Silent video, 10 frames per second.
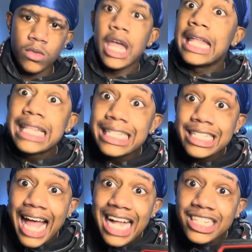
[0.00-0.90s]
And this is
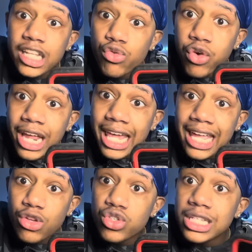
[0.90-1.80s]
actually
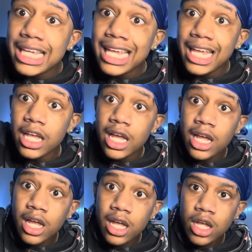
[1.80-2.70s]
ringing, you see?
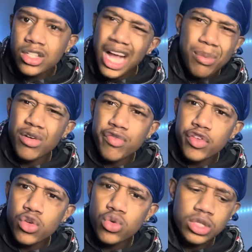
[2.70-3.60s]
I'm
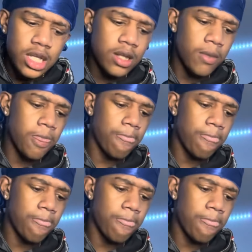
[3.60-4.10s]
confused then.